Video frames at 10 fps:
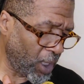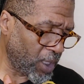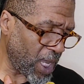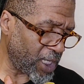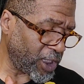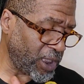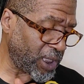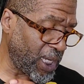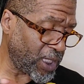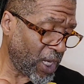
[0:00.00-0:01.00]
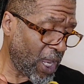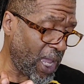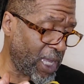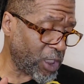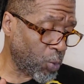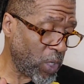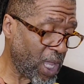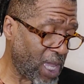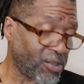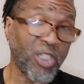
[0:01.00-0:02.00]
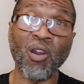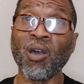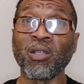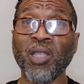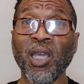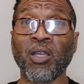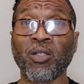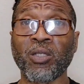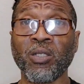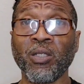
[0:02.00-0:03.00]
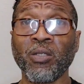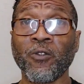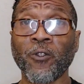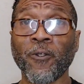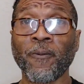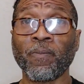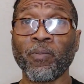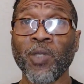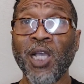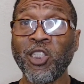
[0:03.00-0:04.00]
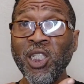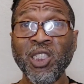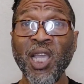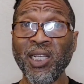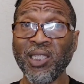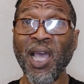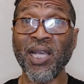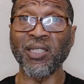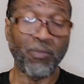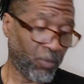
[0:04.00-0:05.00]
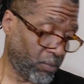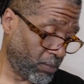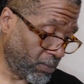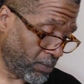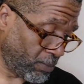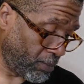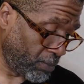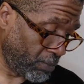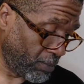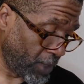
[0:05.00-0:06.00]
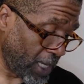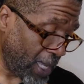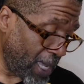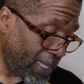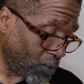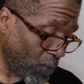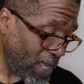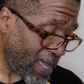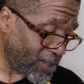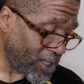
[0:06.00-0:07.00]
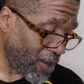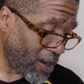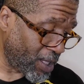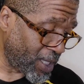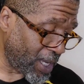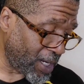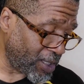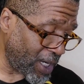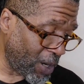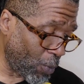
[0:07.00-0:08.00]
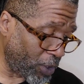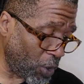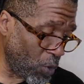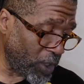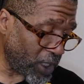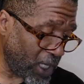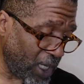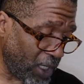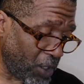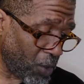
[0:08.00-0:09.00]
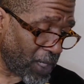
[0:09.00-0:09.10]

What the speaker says: she says, as we have slaughtered theirs. Now she chastises. As we have slaughtered theirs and with you as king, no